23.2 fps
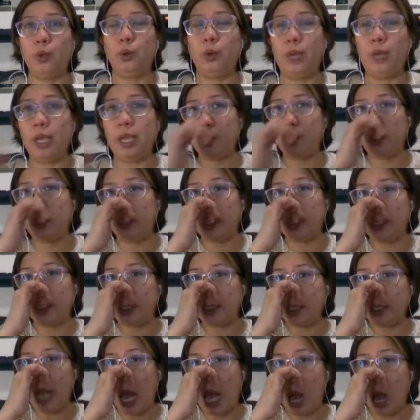Okay, so that is
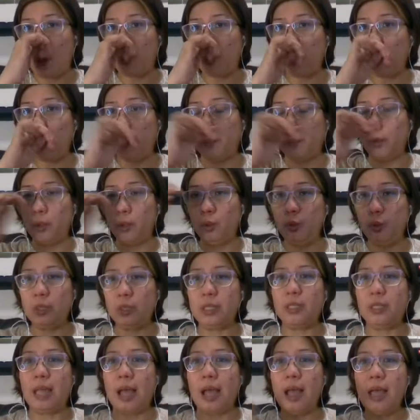how you
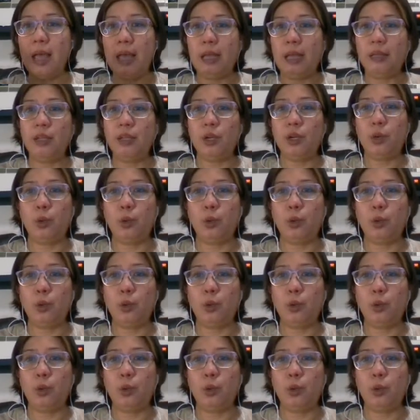produce the